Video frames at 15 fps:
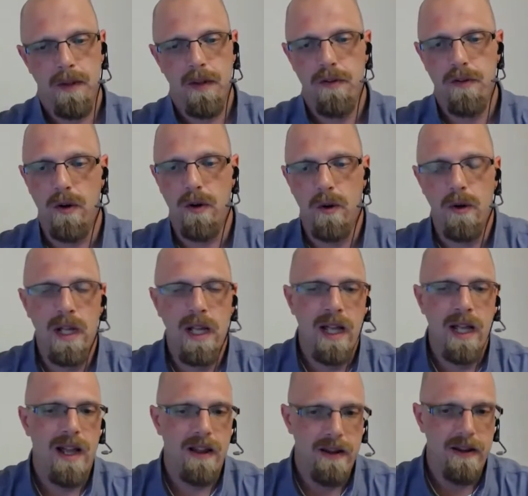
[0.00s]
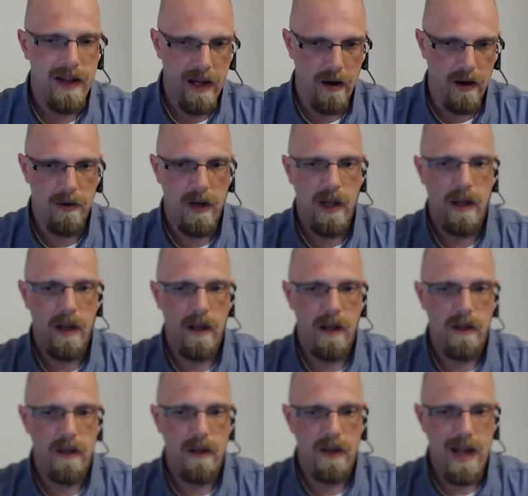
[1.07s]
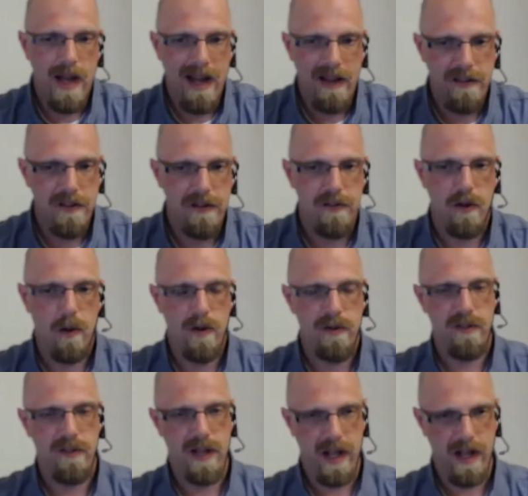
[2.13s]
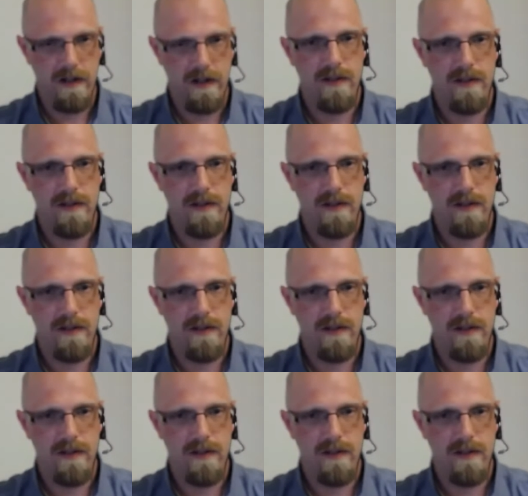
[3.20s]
So now, as is always the case